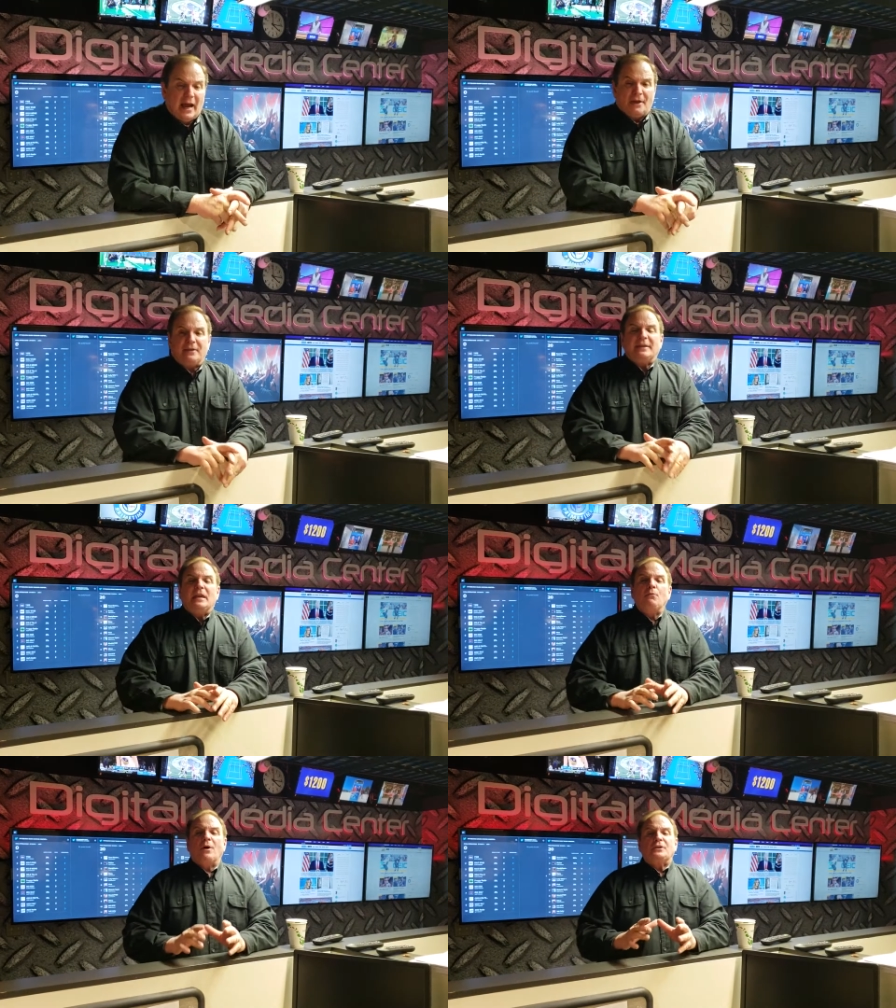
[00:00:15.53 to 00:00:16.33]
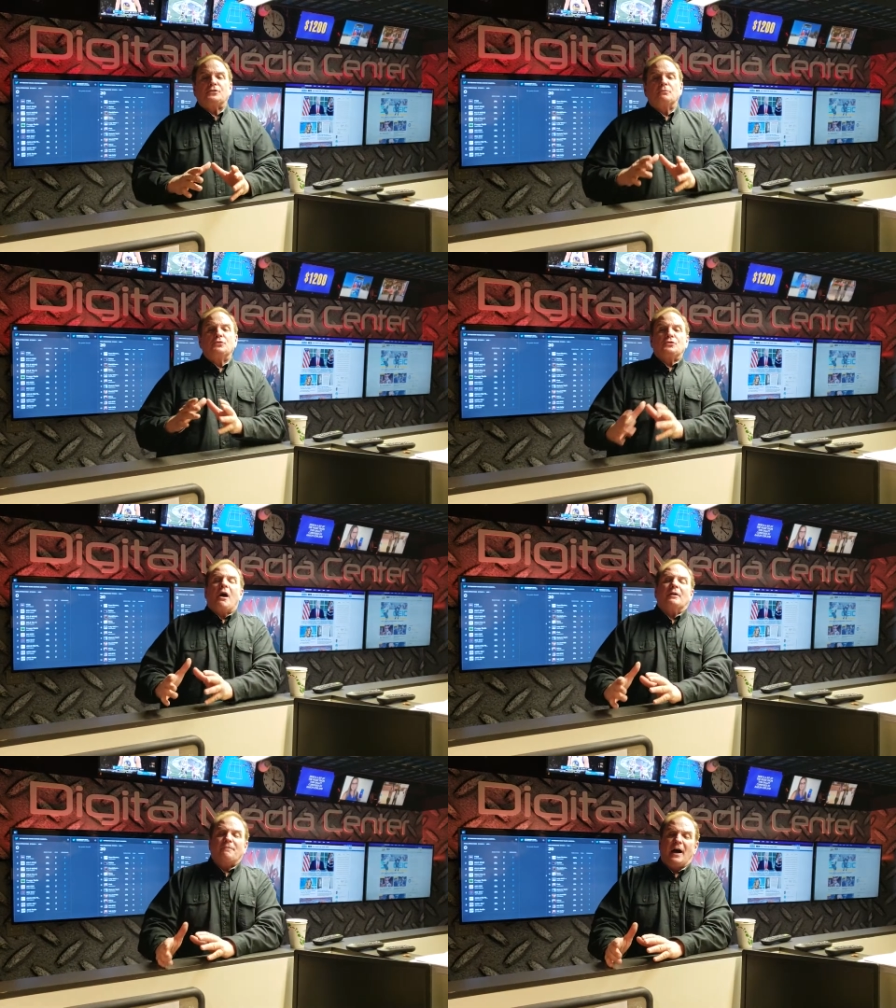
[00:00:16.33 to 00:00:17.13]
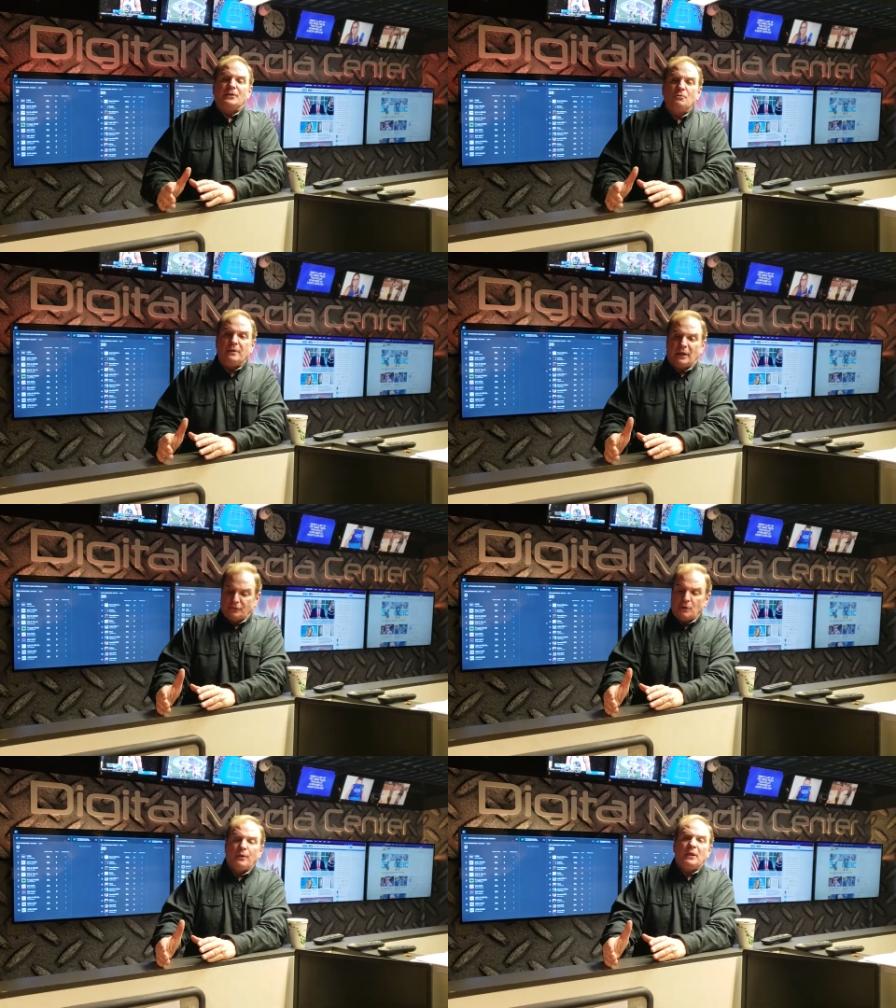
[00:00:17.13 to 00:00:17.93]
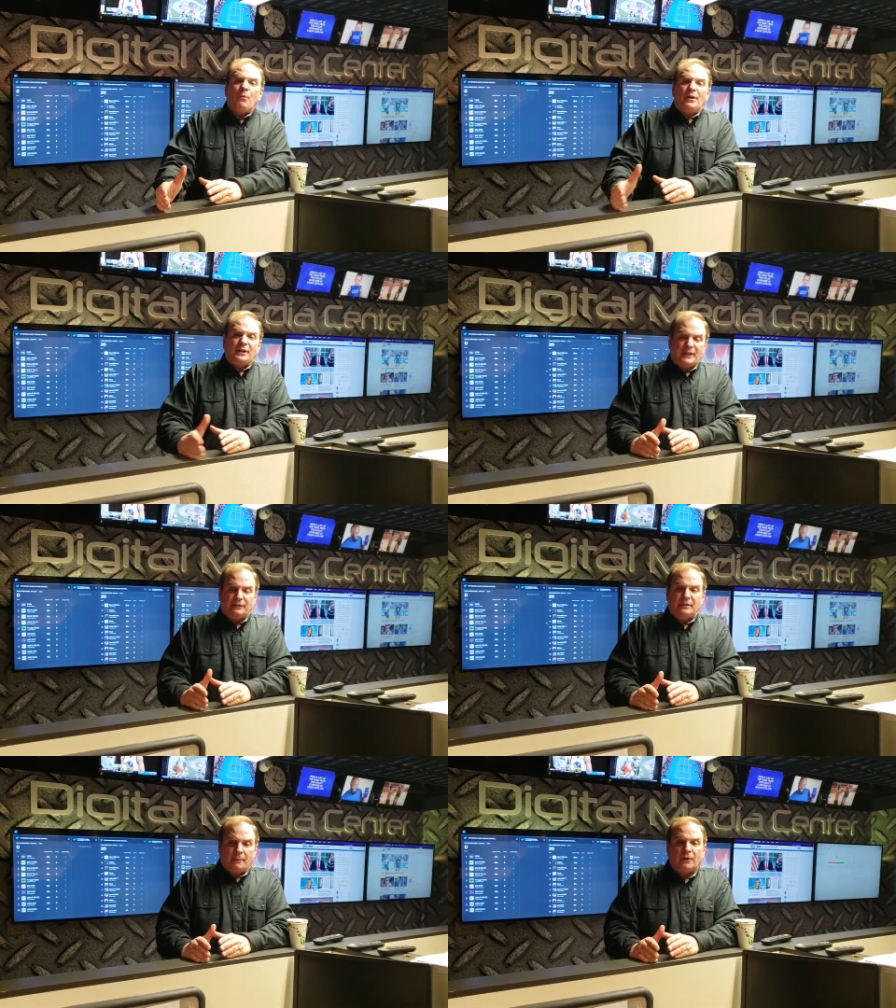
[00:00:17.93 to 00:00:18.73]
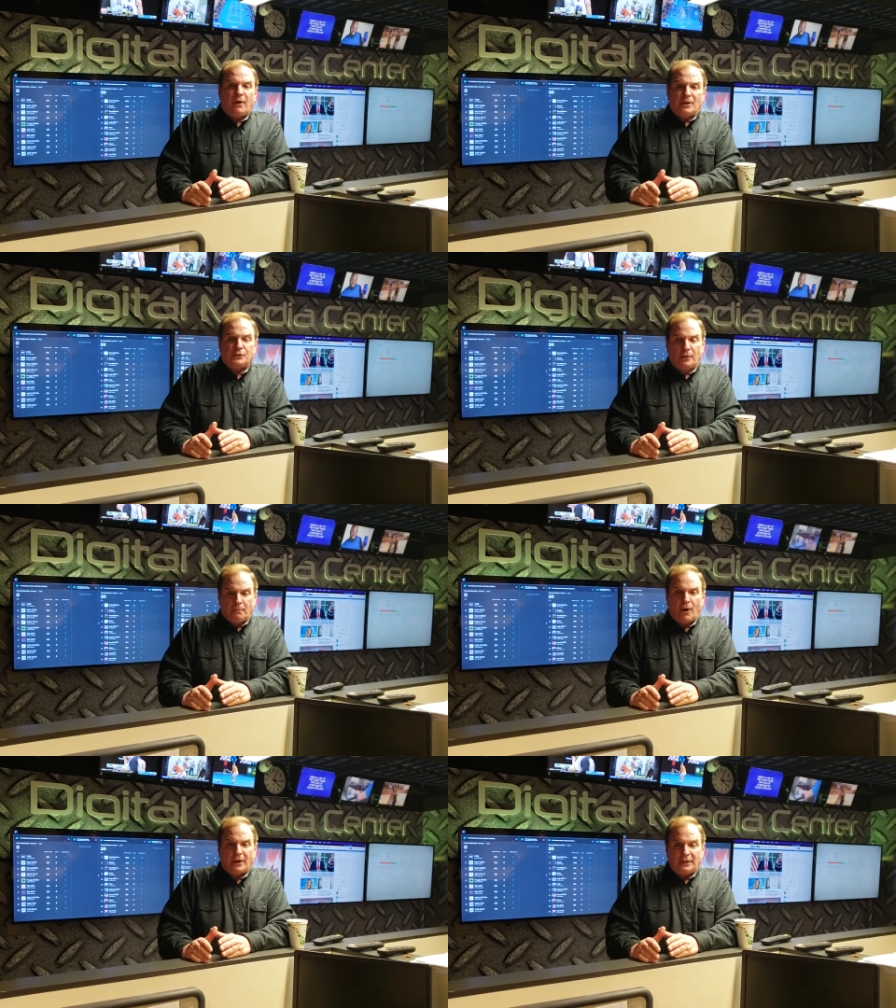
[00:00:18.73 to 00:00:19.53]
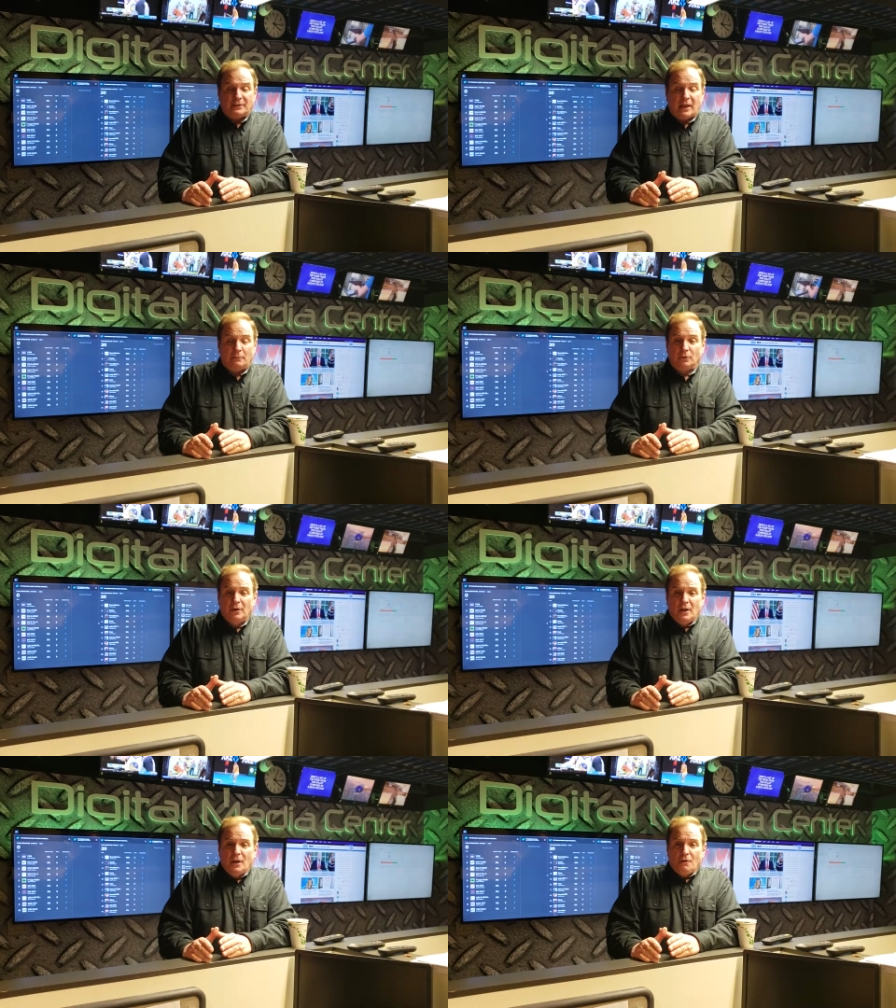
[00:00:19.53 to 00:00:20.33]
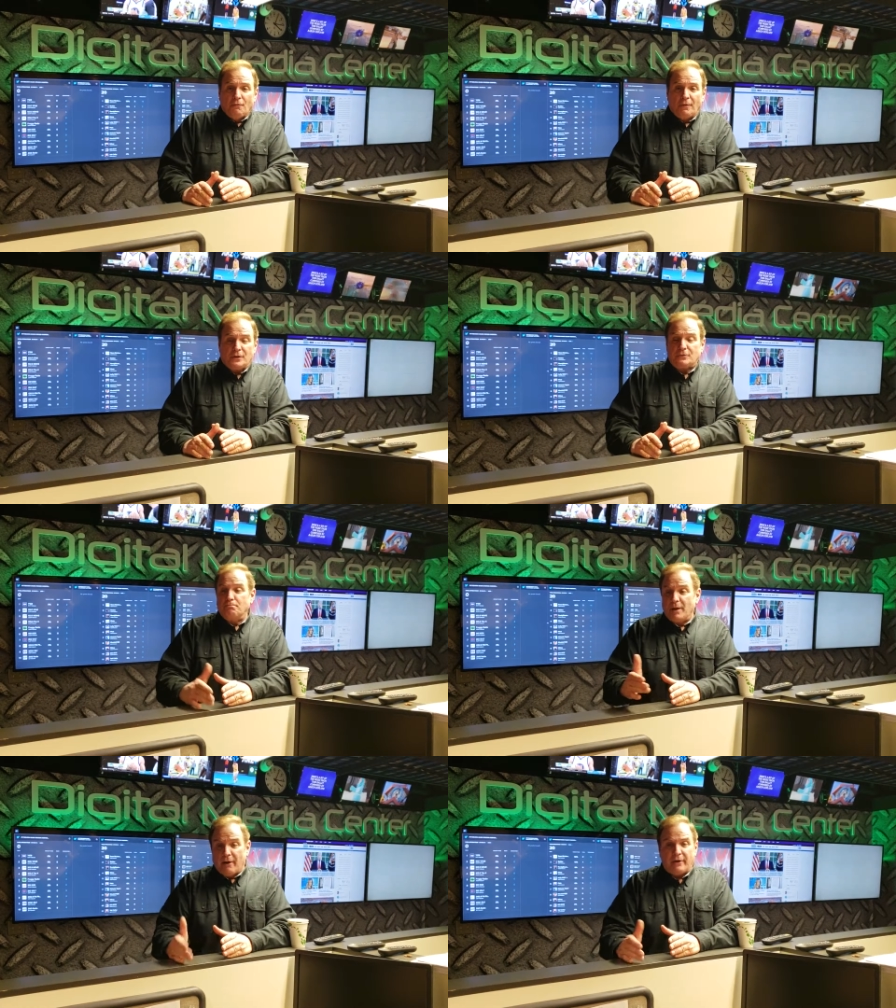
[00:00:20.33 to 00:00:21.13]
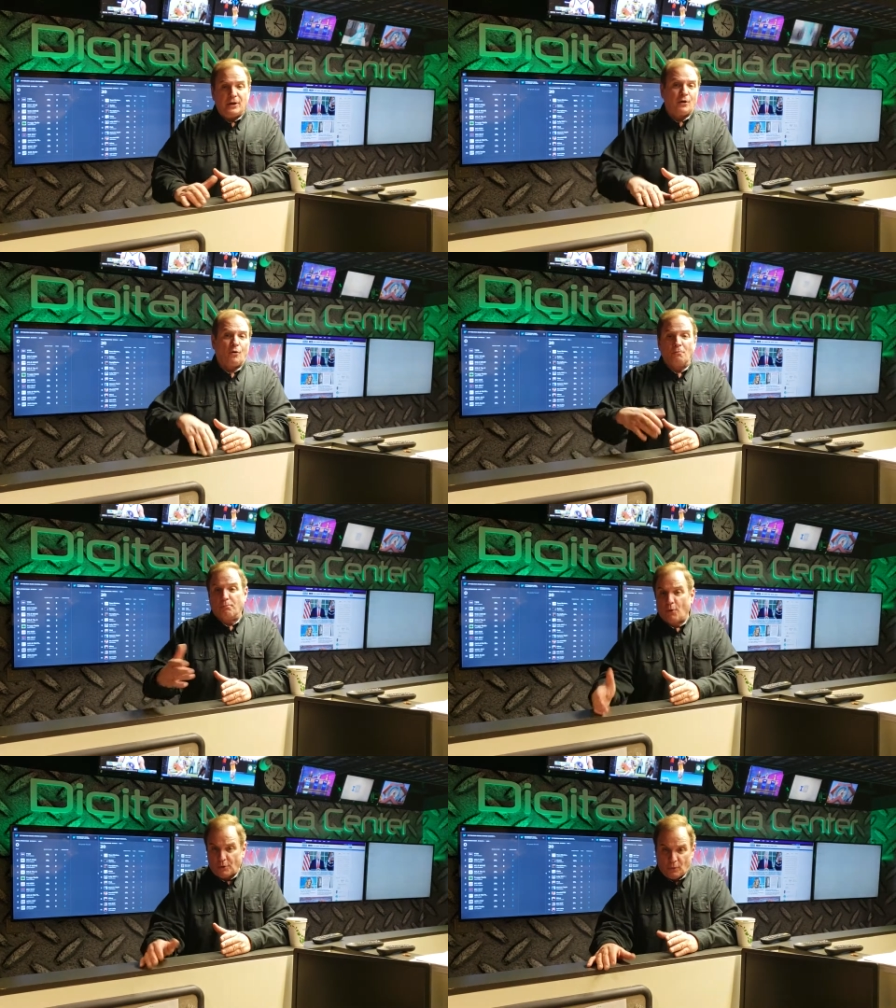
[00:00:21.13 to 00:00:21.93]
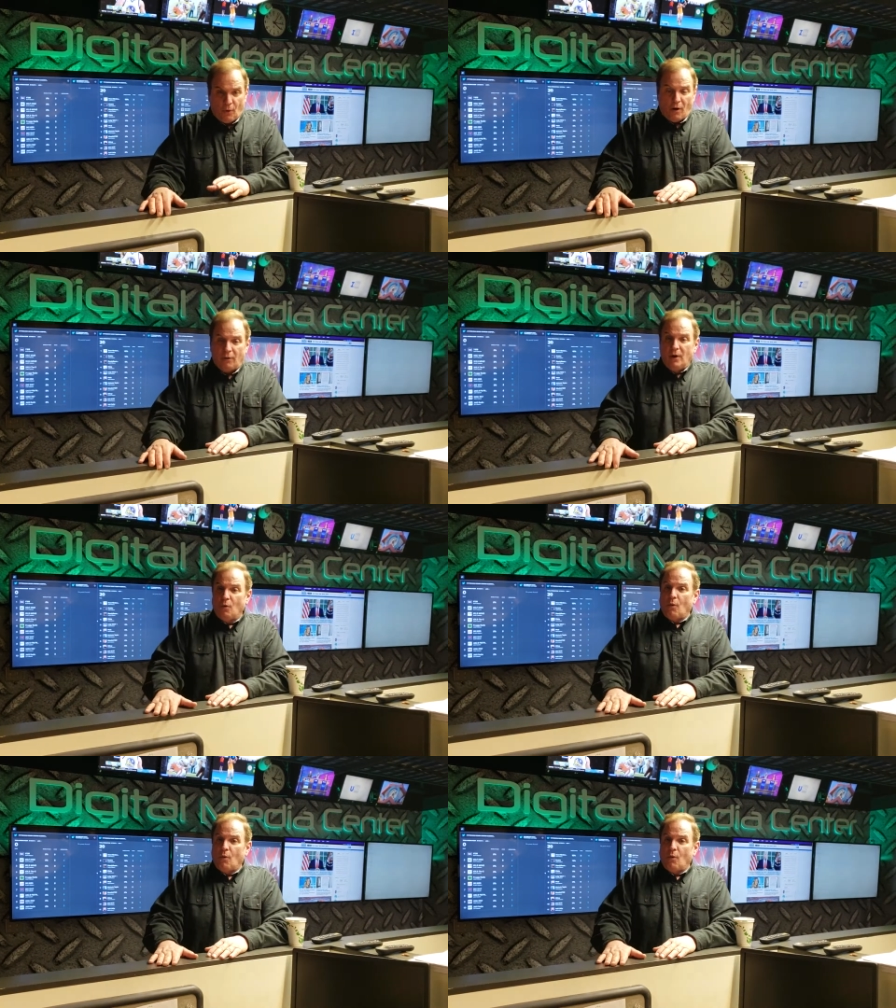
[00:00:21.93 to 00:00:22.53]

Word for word: I think he wanted some shock value because he really wanted to get the Democrats to the bargaining table for this barrier or border wall.